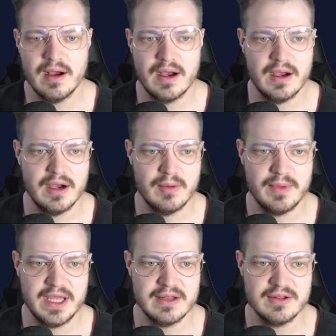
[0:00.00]

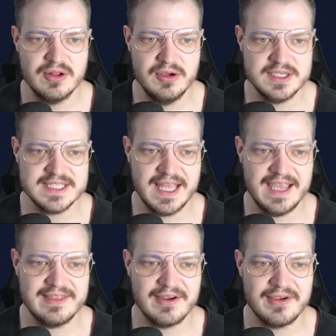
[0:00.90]
It looks
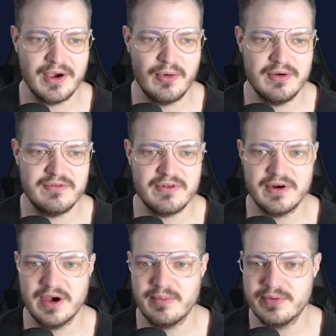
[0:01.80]
like they're going
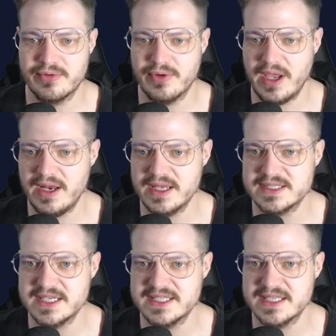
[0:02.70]
for a pretty
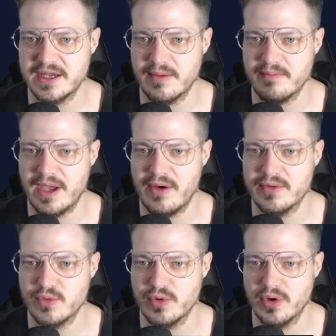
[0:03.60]
decent
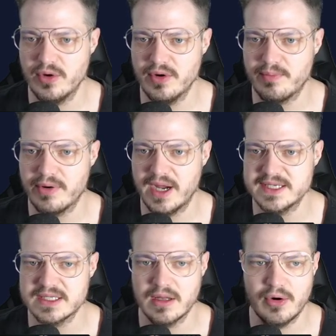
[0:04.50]
amount. We'll go to
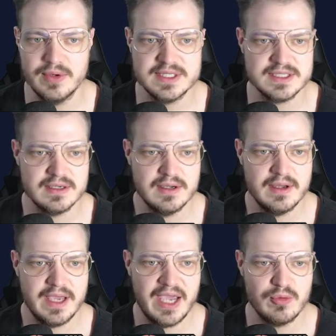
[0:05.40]
price lowest
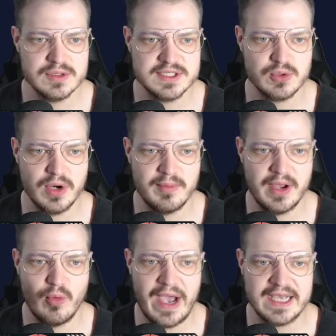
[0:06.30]
and we'll sort it
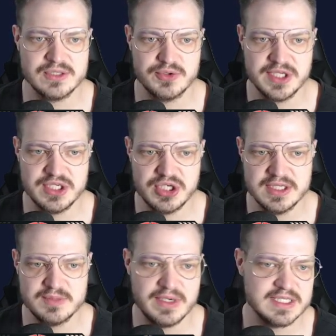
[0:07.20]
by Waxel
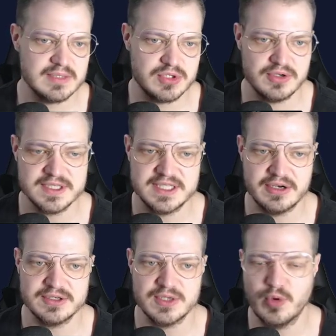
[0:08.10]
Ninjas because I'm sure the
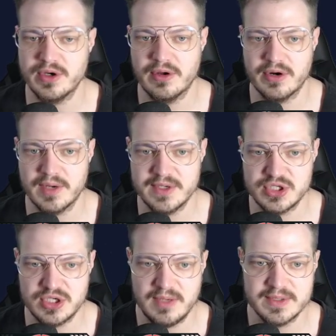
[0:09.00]
stickers and whatnot are going to be
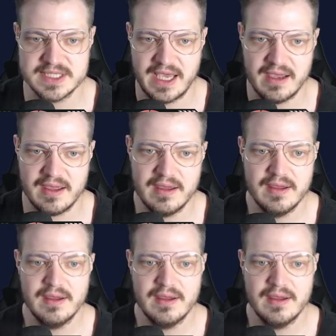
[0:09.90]
cheap as heck.